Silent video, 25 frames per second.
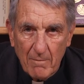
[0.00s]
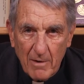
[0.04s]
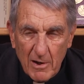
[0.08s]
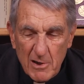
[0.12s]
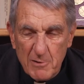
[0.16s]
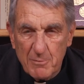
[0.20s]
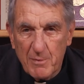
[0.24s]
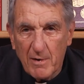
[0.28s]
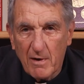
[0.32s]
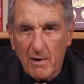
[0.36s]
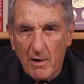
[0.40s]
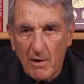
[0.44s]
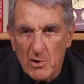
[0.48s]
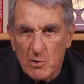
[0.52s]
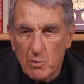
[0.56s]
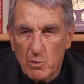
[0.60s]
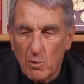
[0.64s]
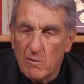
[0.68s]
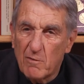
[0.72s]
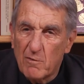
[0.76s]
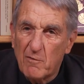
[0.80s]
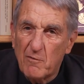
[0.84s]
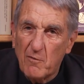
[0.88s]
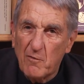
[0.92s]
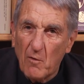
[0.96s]
but it's because
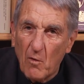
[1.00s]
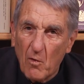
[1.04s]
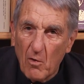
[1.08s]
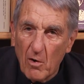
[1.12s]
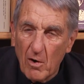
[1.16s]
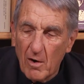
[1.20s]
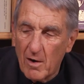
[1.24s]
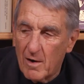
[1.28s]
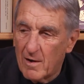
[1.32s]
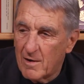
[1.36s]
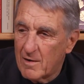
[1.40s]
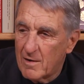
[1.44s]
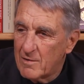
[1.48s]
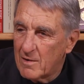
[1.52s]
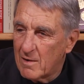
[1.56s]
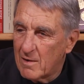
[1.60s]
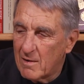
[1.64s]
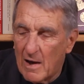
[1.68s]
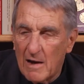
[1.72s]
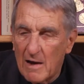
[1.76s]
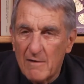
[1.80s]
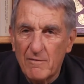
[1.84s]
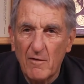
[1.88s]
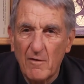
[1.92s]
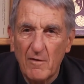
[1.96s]
we're for the
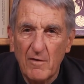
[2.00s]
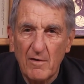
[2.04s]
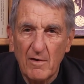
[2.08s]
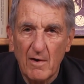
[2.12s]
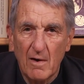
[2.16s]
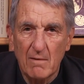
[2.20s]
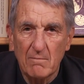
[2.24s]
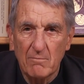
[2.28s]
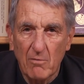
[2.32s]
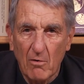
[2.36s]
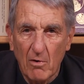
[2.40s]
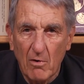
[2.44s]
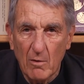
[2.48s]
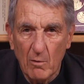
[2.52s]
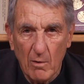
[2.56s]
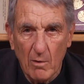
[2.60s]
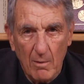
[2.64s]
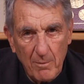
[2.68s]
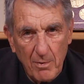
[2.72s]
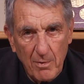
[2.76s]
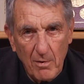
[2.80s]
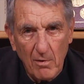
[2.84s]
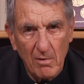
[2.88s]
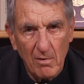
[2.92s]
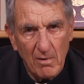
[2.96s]
life of the unborn. We're
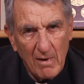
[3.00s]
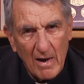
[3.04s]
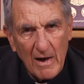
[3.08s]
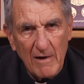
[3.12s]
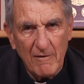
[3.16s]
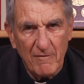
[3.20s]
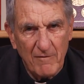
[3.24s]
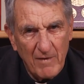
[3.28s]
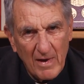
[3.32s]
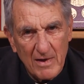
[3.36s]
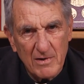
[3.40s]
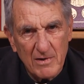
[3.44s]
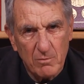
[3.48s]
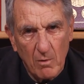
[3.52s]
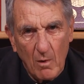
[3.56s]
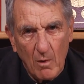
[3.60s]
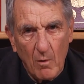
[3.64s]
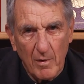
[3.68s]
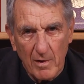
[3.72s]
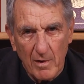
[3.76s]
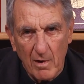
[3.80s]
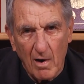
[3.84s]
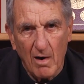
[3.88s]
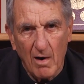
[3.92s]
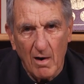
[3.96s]
pro-life. That's what
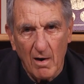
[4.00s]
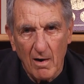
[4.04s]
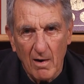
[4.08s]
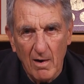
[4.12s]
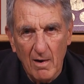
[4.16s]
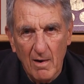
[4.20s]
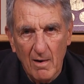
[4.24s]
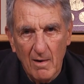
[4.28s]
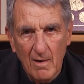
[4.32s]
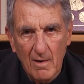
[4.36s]
we are.